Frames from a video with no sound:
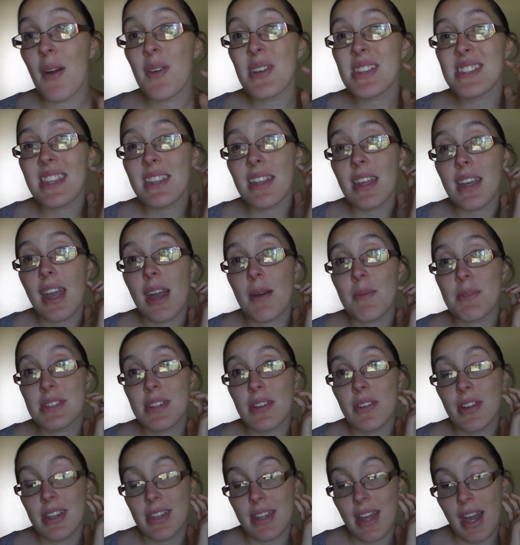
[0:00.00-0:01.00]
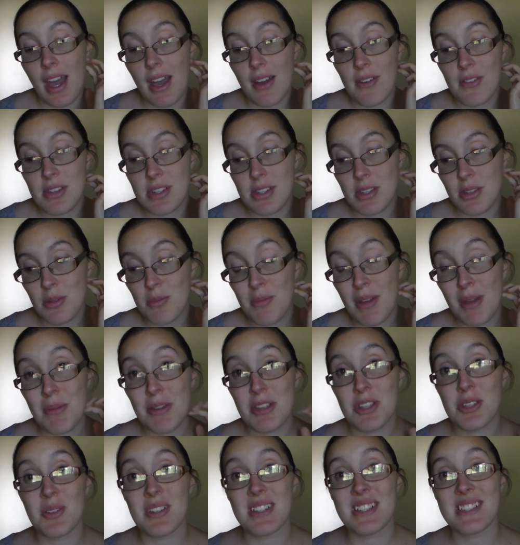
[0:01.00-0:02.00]
I was thinking I was going to have to
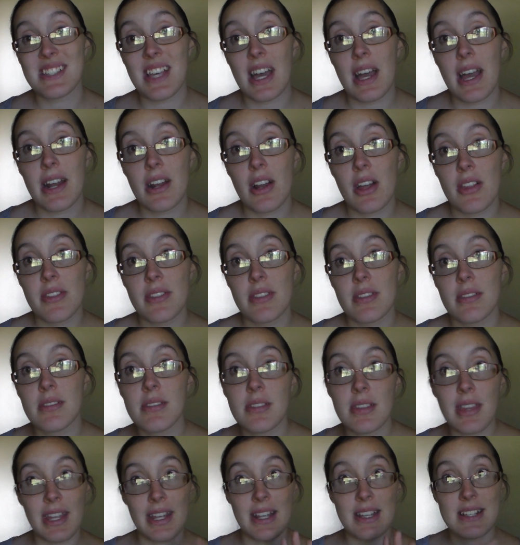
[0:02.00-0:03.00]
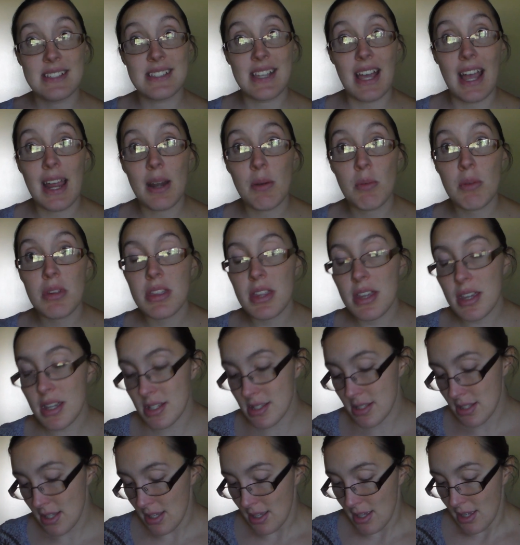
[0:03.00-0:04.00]
maybe do a side with
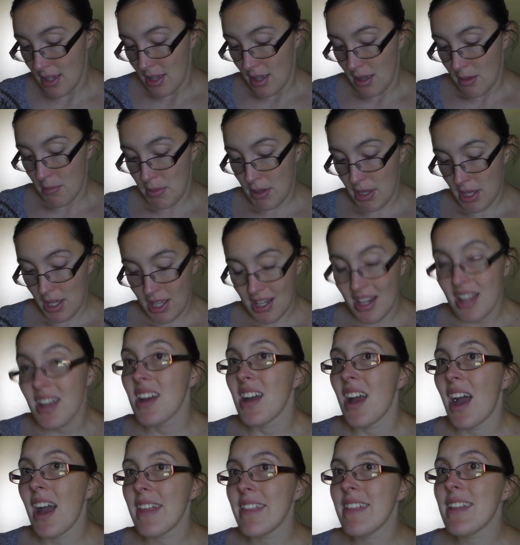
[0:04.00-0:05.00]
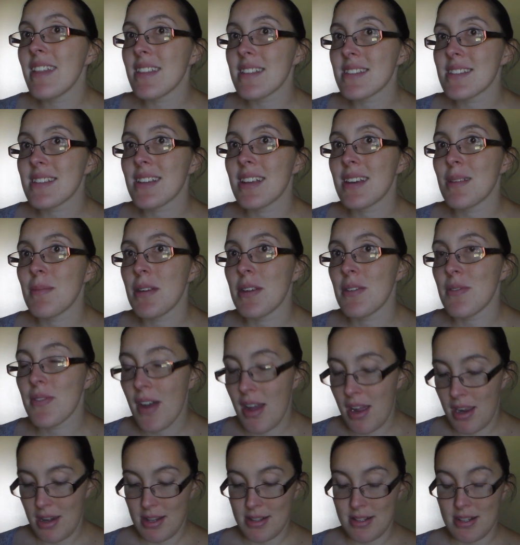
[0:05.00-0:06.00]
it, but I think this is going to be
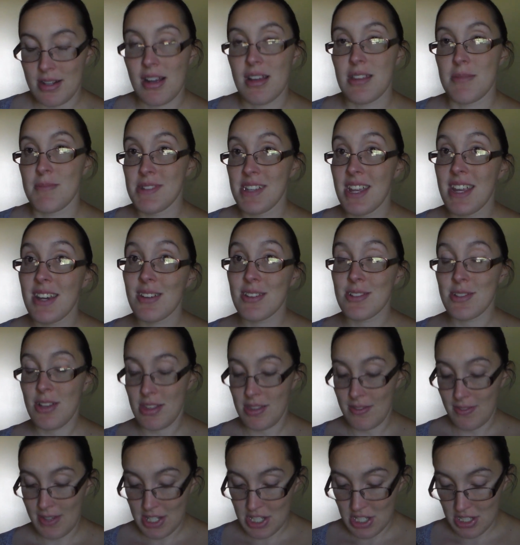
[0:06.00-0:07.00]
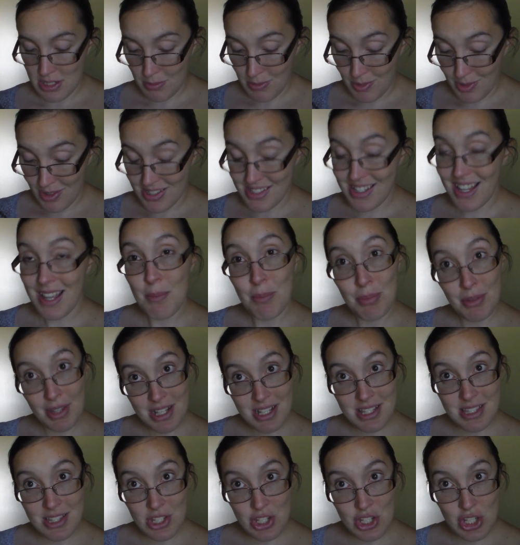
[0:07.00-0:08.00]
fine. It's got potatoes, all the vegetables,
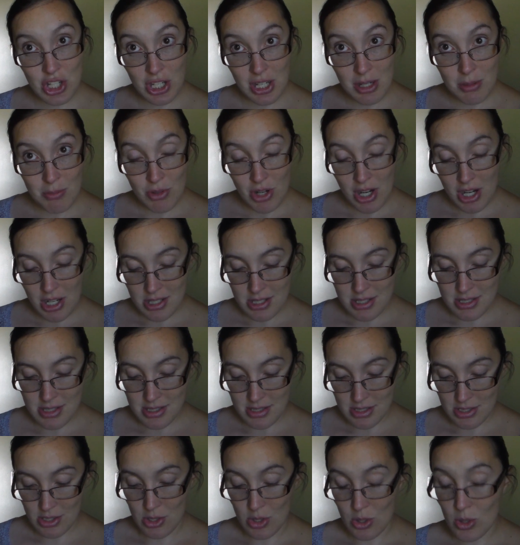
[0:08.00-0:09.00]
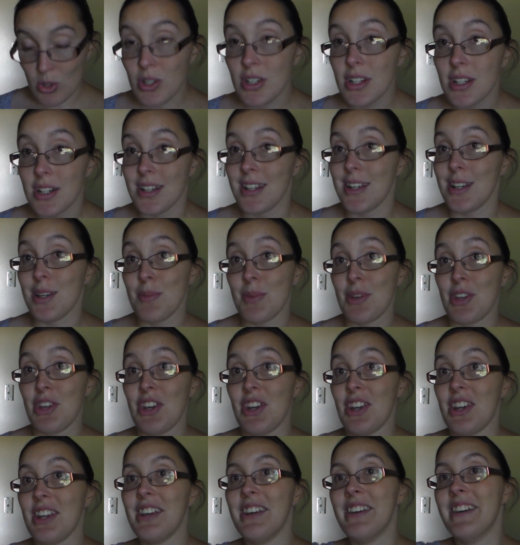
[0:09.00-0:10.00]
plus the chicken breasts, so it'll be
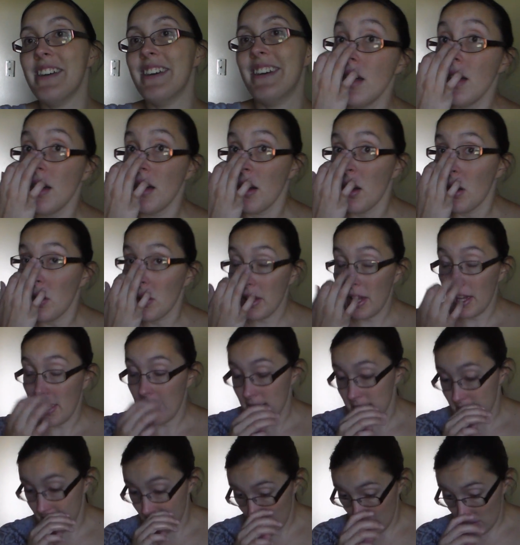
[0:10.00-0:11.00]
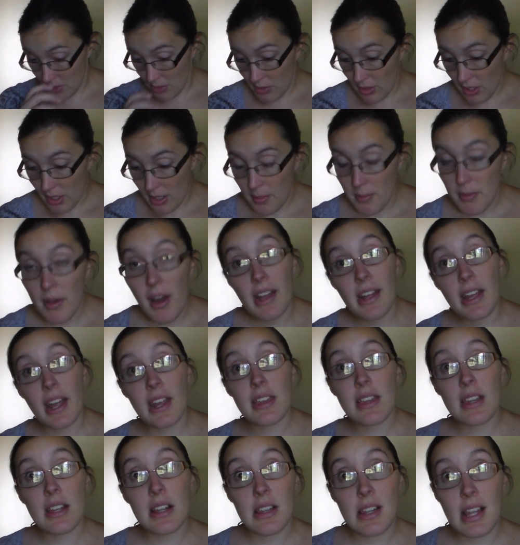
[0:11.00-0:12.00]
good. Okay, so I
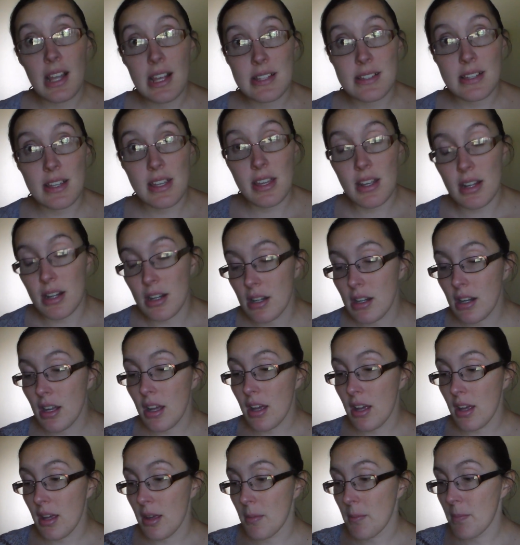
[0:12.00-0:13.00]
got a little lazy here.